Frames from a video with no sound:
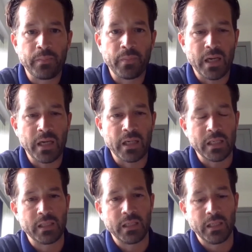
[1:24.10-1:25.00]
And I
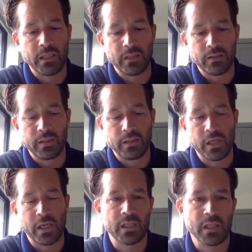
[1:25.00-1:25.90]
guess the
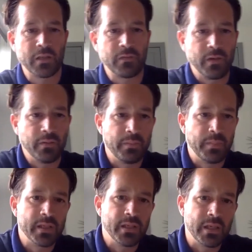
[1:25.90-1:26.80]
genesis for the
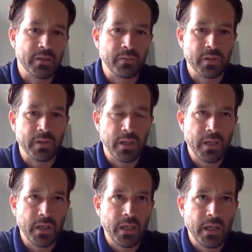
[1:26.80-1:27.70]
business was
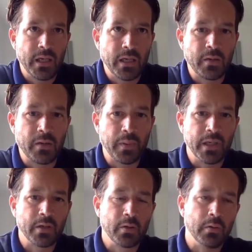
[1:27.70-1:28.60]
in a
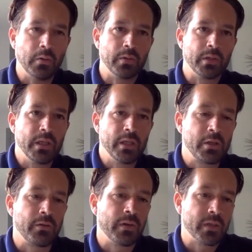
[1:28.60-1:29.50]
company called
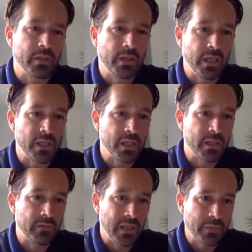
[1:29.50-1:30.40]
Insurance
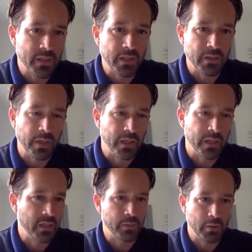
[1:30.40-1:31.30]
Initiatives Limited,
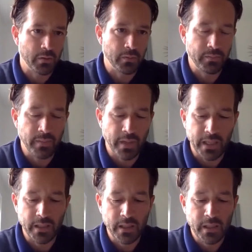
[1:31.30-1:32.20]
which I'm sure
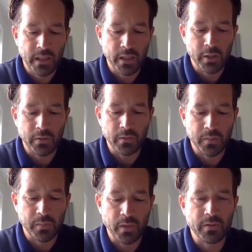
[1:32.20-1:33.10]
many insurers,
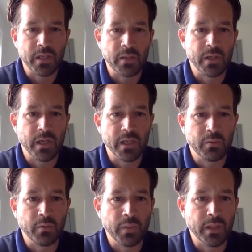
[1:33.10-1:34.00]
brokers, MGAs
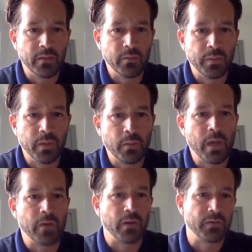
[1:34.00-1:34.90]
will be
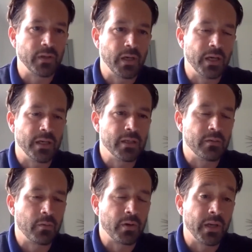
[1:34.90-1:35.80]
aware of. And
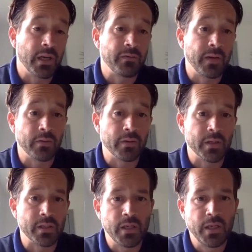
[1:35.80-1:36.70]
one of their
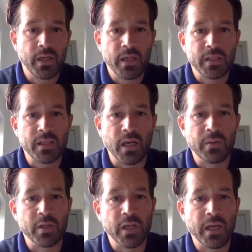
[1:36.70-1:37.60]
founders, Simon
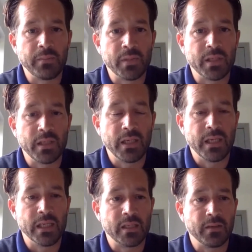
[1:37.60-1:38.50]
James,
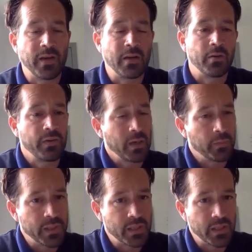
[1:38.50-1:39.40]
is the founder of our
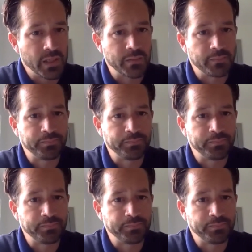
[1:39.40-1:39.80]
business.